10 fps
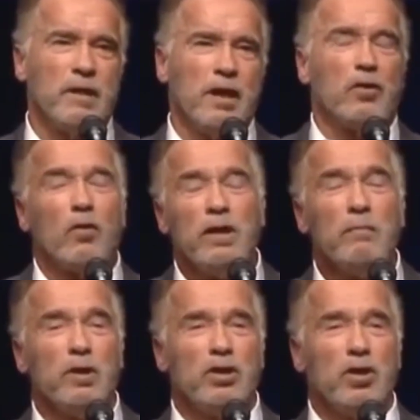Rule
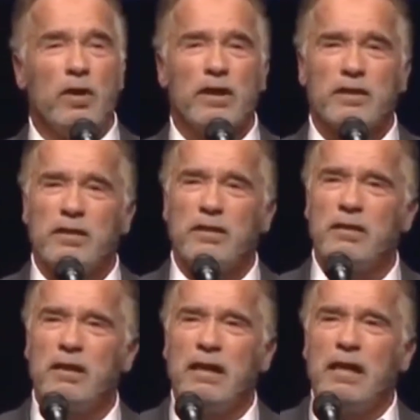number two is,
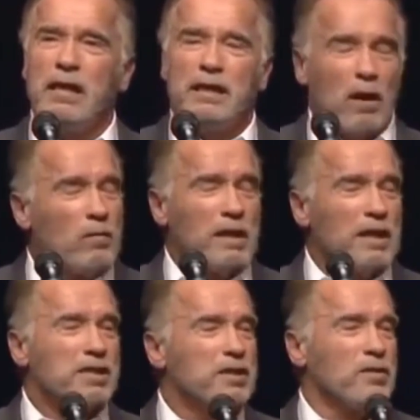don't
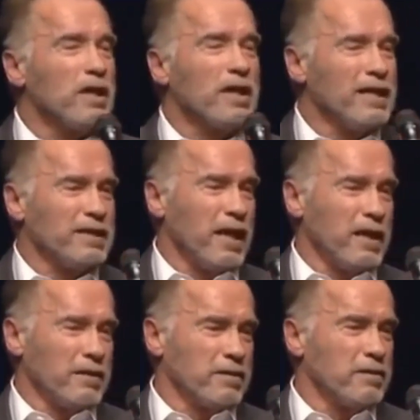listen to the
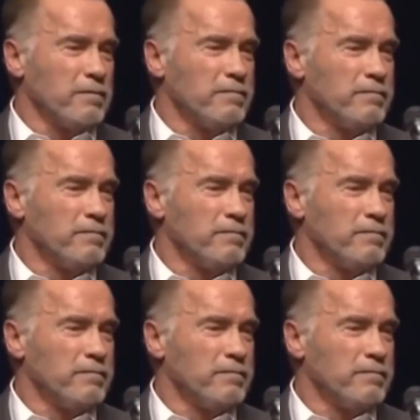naysayers.